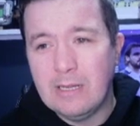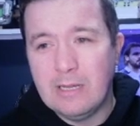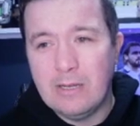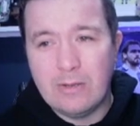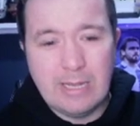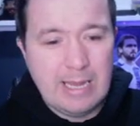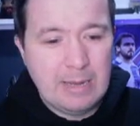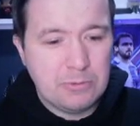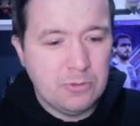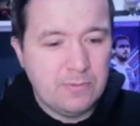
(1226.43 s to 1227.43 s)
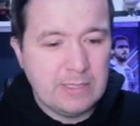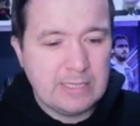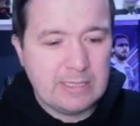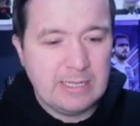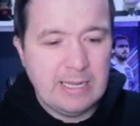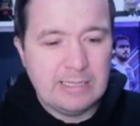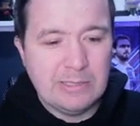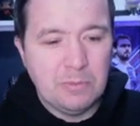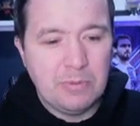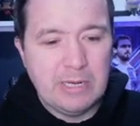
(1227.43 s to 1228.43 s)
Okay, absolutely fantastic, guys. A
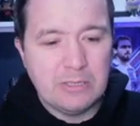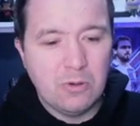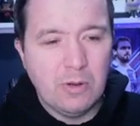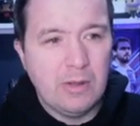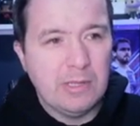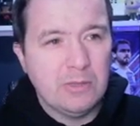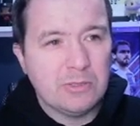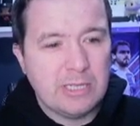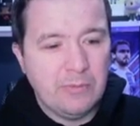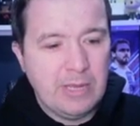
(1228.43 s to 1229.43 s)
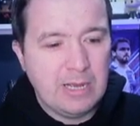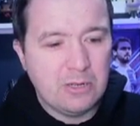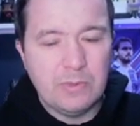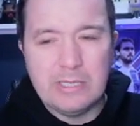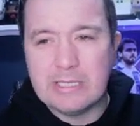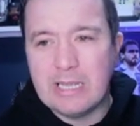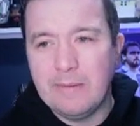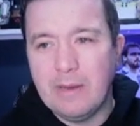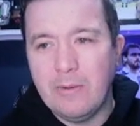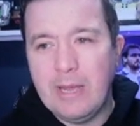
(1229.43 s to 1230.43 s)
little praise going out. It looks like we are going to win this game
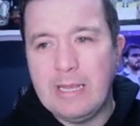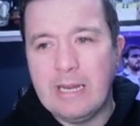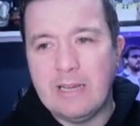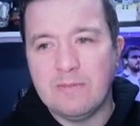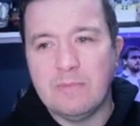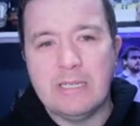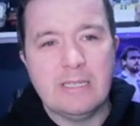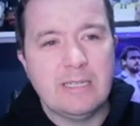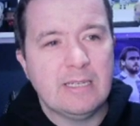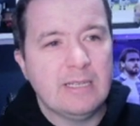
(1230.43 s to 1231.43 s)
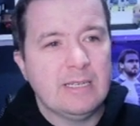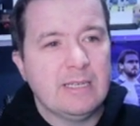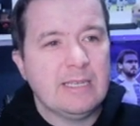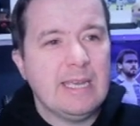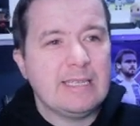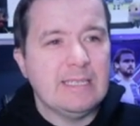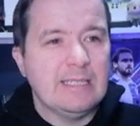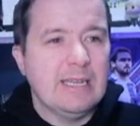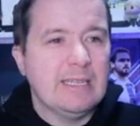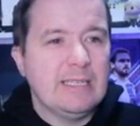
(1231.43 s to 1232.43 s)
now. eighty-ninth minute. Get in
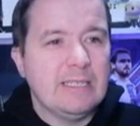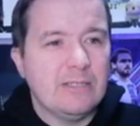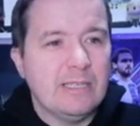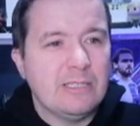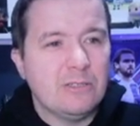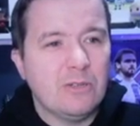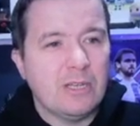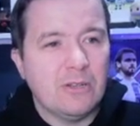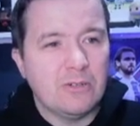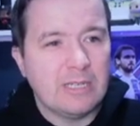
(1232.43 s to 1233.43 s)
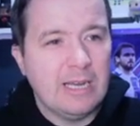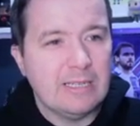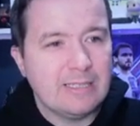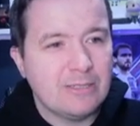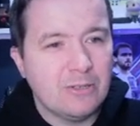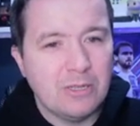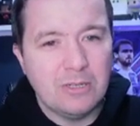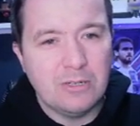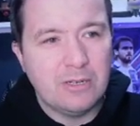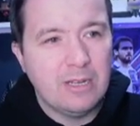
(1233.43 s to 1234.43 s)
there. This is this is looking good, guys. It's looking
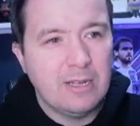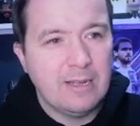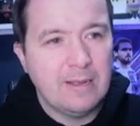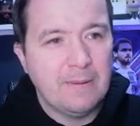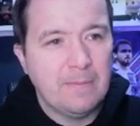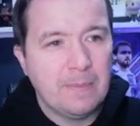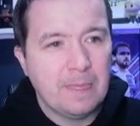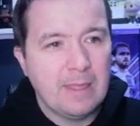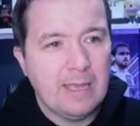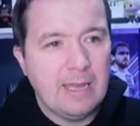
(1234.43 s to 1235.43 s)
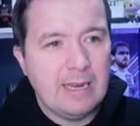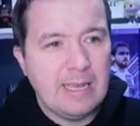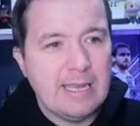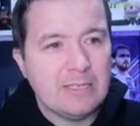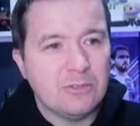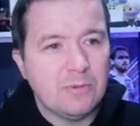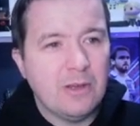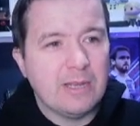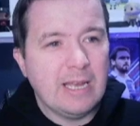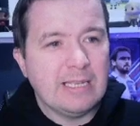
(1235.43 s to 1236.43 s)
good. And it is as well,
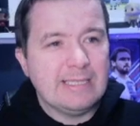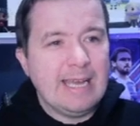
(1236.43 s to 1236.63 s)
guys. That